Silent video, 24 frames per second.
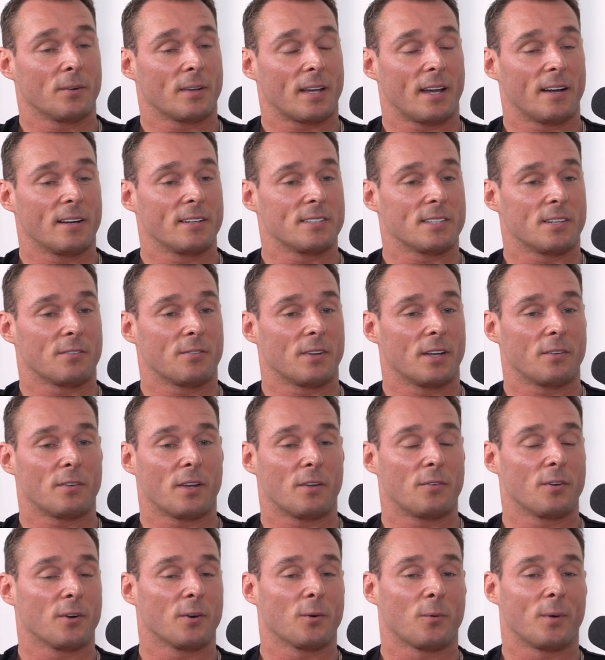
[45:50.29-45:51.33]
cares
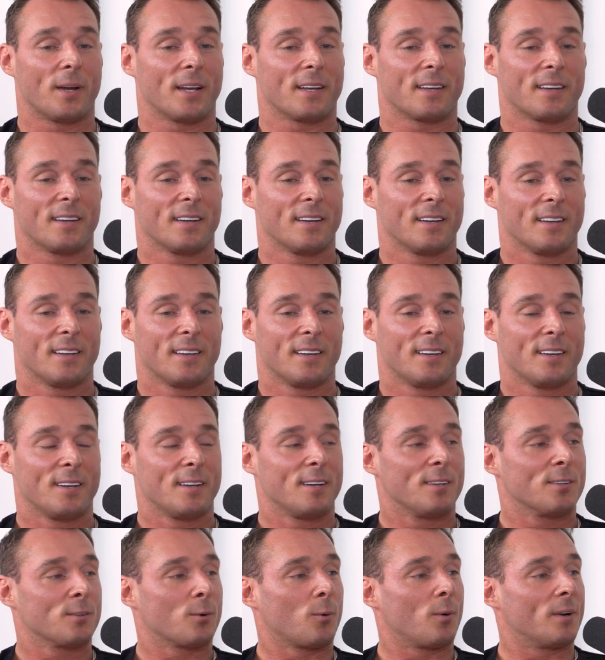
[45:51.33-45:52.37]
if you're awake
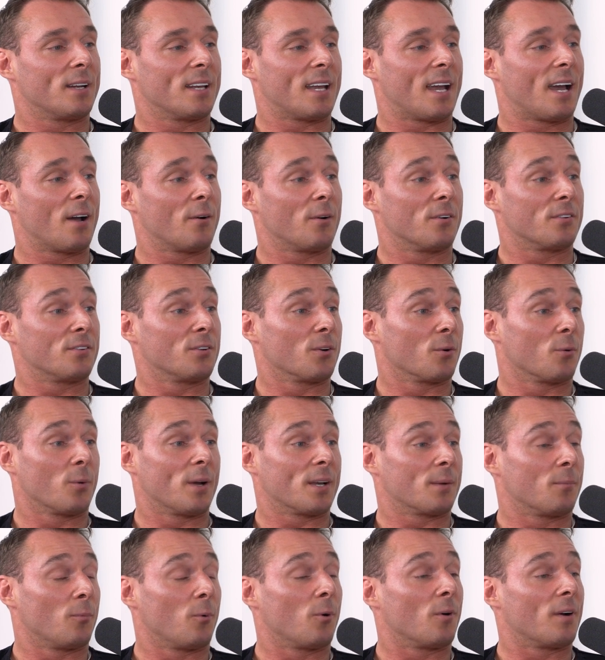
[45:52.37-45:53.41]
20 hours, you're
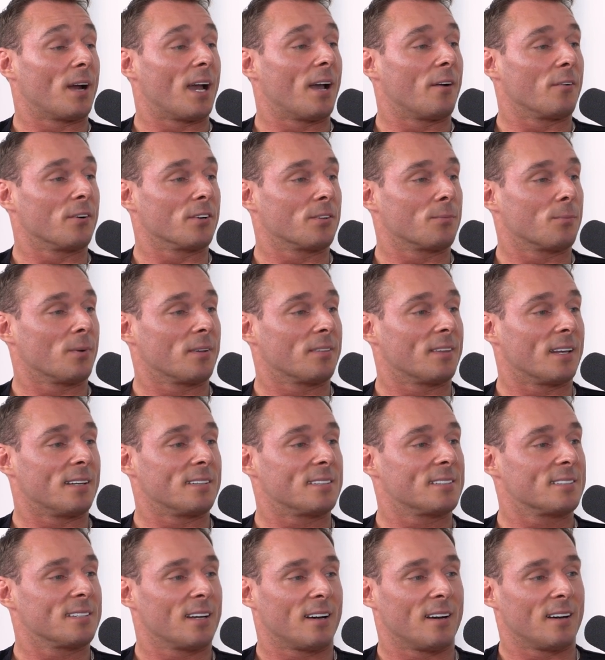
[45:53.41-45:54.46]
awake more hours, but they
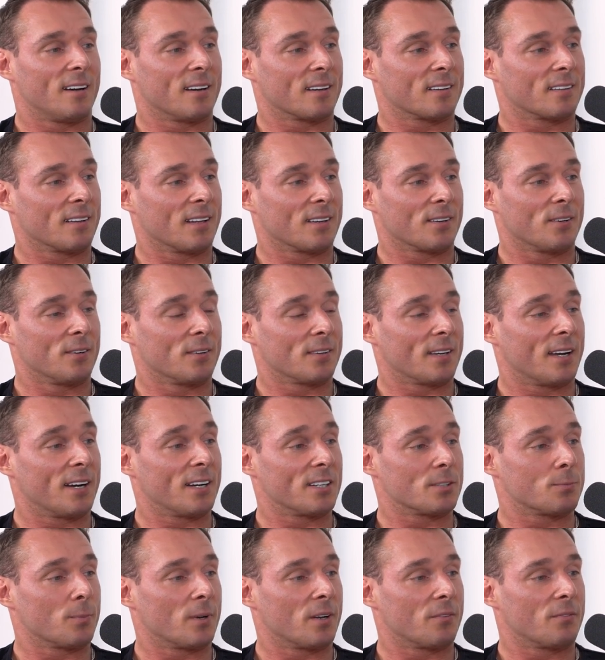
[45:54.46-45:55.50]
suck. Like who
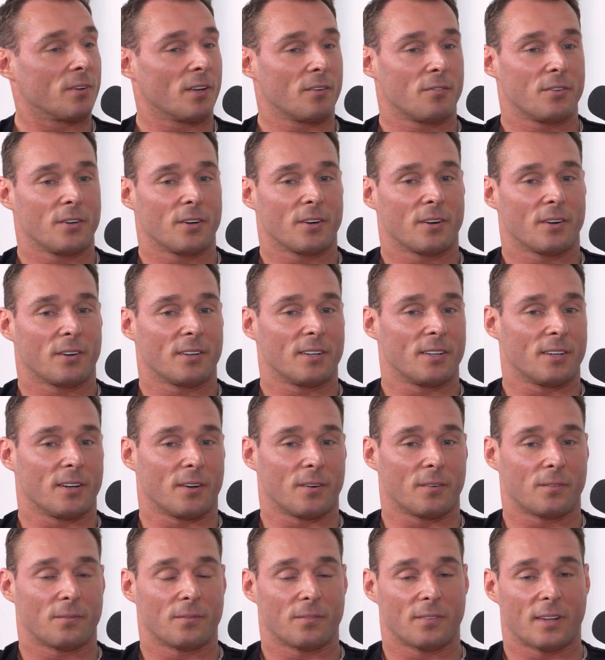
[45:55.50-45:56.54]
cares? But if you're,
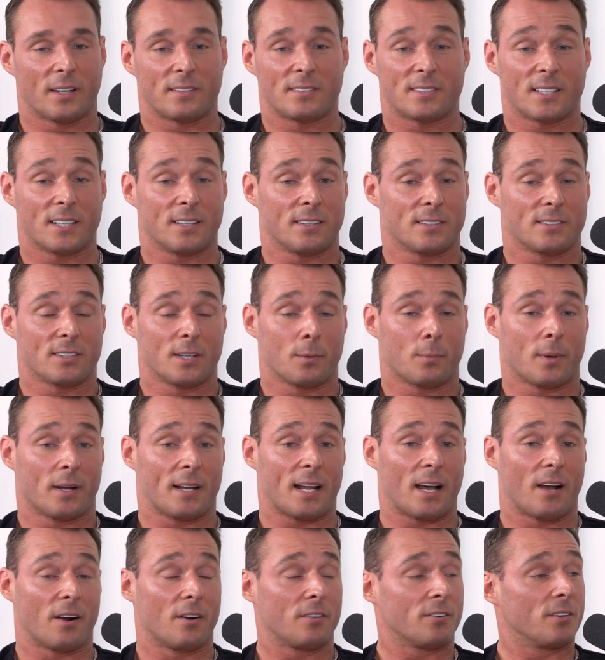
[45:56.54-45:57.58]
let's say you sleep 8
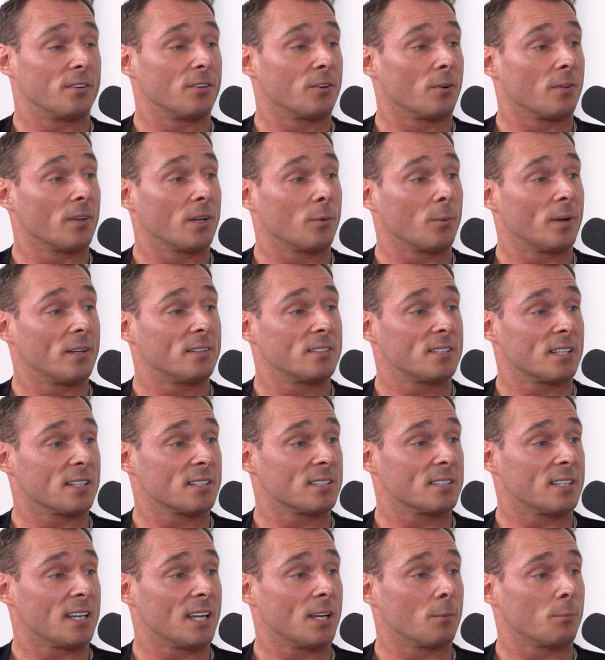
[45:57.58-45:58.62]
hours and you're only awake
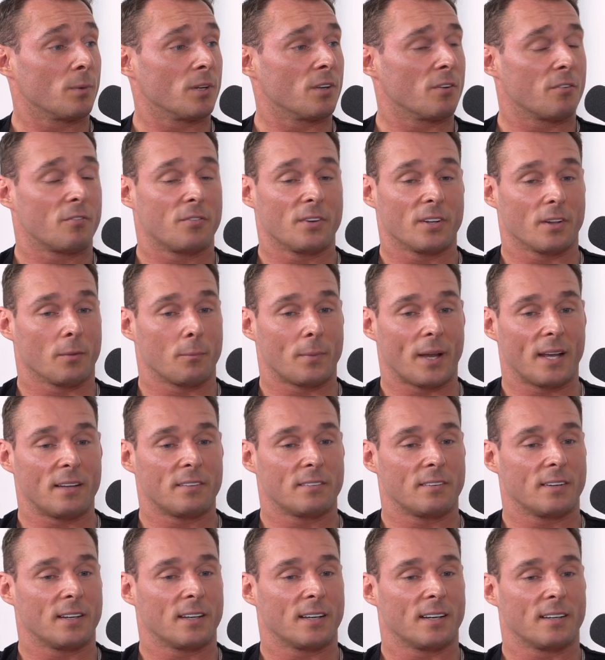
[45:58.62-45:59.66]
16, but you feel
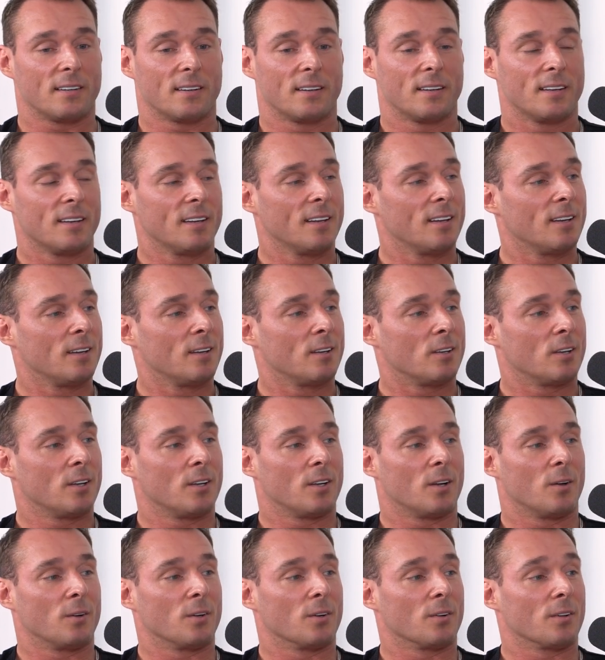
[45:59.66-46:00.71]
amazing and
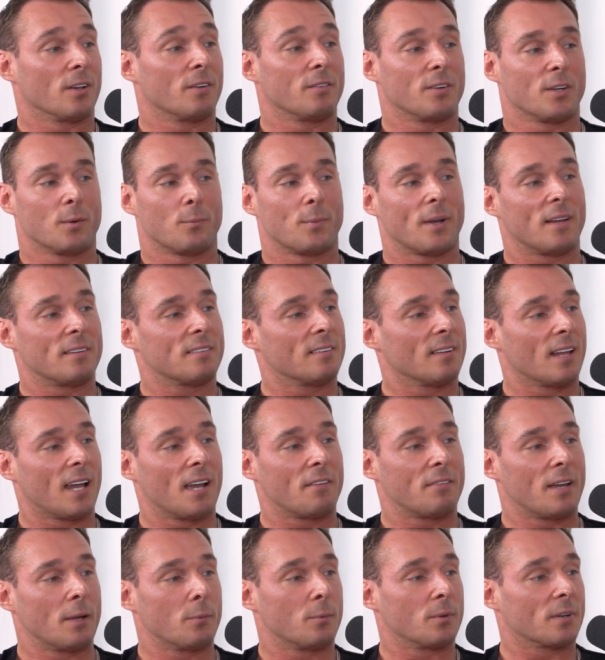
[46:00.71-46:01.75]
you're living your best
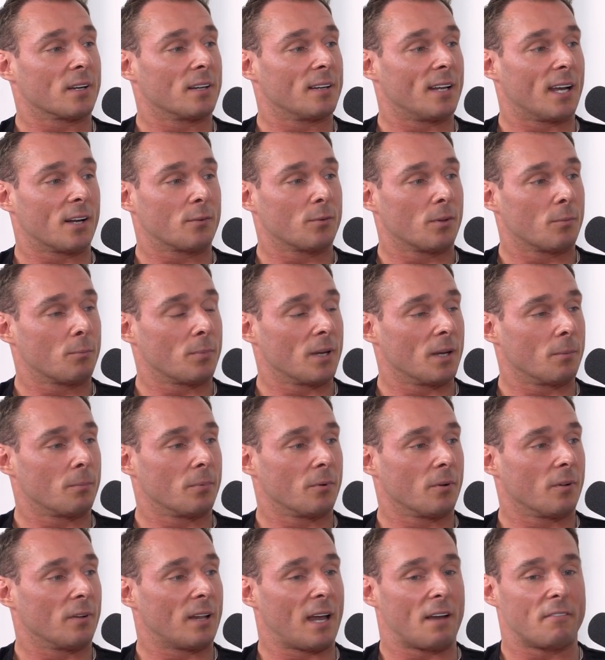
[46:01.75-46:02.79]
life, able to connect with
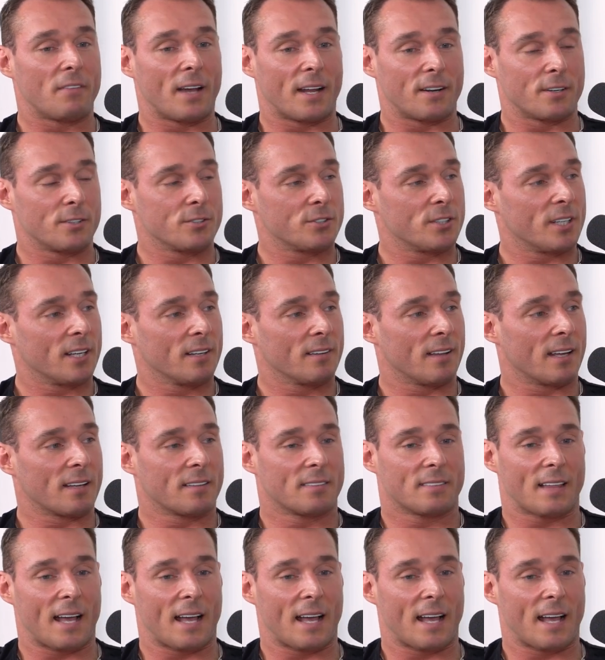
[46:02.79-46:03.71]
people, have energy, like